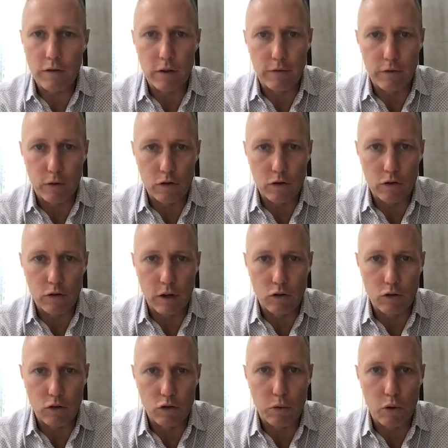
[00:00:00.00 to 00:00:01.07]
for the first
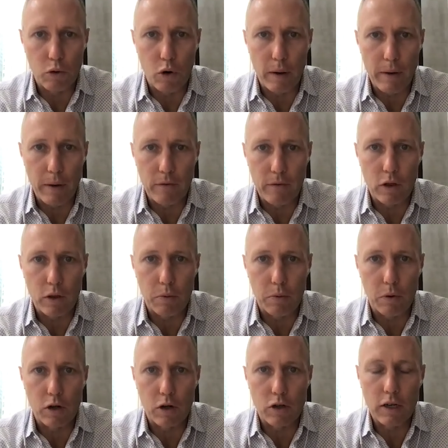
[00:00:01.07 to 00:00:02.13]
drill program ever on the
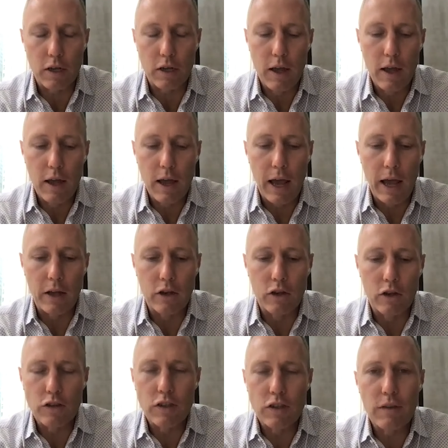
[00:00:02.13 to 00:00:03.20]
project. Mm-hmm.
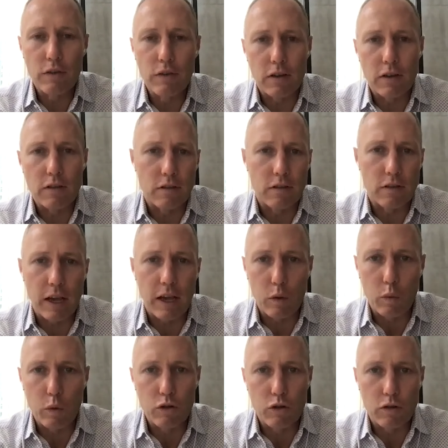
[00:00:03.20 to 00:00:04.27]
And just to give you a sense of
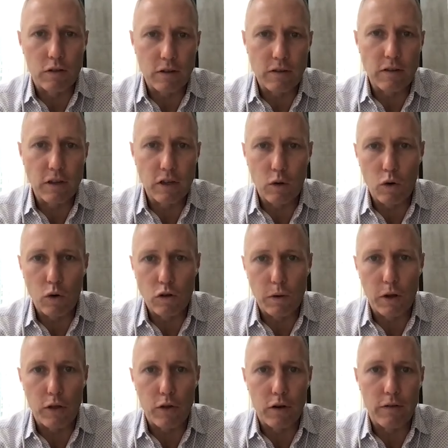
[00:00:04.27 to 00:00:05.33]
scale, we drilled 16 holes,
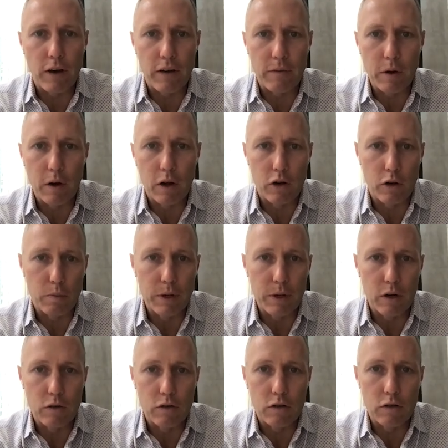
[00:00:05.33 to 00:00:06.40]
about 3,500
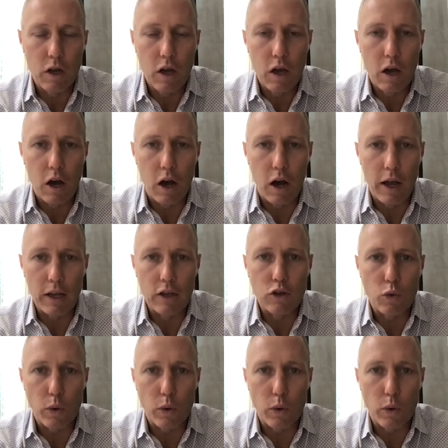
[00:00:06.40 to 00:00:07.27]
meters in